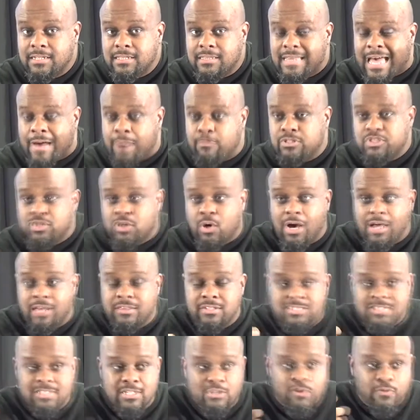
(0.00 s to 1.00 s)
not what your
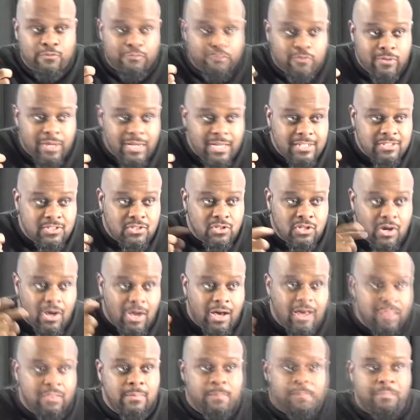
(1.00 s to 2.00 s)
other single friends or your
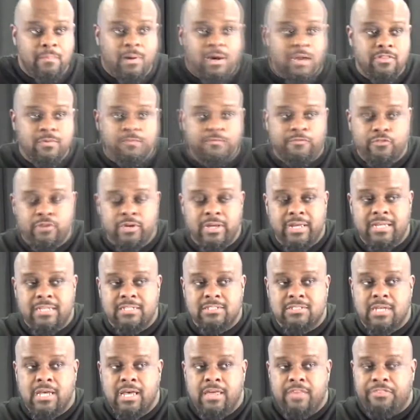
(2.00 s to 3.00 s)
other other
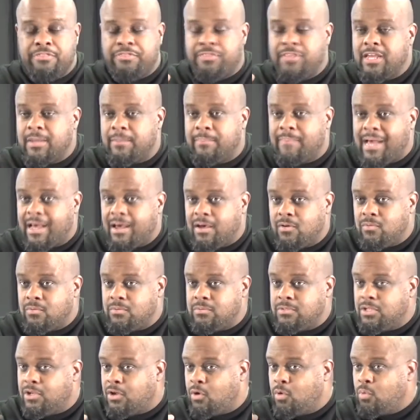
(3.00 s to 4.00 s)
friends think about,
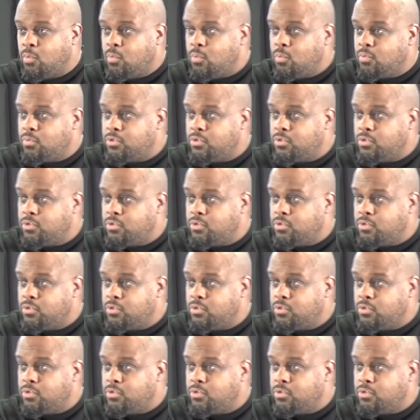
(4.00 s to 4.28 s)
you know,